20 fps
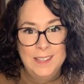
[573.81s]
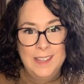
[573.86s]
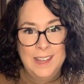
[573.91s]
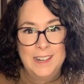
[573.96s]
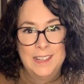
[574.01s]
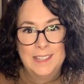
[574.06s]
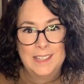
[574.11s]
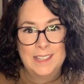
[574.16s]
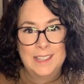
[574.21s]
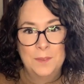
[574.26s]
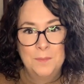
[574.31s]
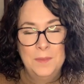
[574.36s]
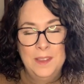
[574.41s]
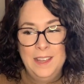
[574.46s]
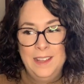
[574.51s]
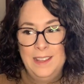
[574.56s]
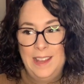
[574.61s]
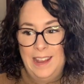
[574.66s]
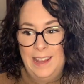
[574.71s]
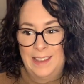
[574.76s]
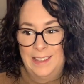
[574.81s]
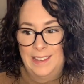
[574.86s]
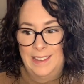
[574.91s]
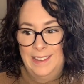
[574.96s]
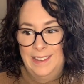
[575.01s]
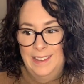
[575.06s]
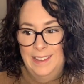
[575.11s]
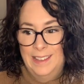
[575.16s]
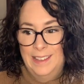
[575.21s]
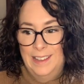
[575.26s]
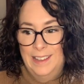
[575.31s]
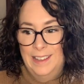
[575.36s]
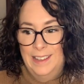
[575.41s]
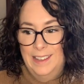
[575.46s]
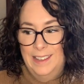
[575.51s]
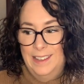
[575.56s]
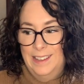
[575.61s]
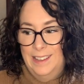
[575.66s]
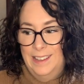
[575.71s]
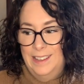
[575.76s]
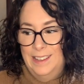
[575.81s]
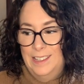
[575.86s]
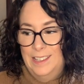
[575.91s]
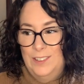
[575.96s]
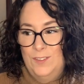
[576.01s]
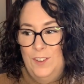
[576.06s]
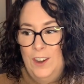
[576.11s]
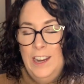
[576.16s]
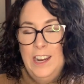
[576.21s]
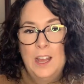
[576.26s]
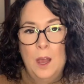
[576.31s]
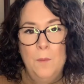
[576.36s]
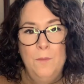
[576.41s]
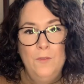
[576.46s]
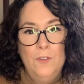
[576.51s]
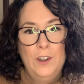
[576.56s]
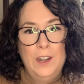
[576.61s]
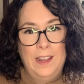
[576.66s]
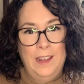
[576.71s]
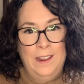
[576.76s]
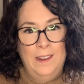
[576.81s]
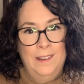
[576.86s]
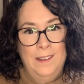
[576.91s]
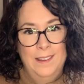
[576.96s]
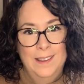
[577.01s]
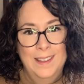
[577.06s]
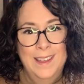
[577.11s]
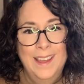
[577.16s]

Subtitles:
that it's something like it's very comforting.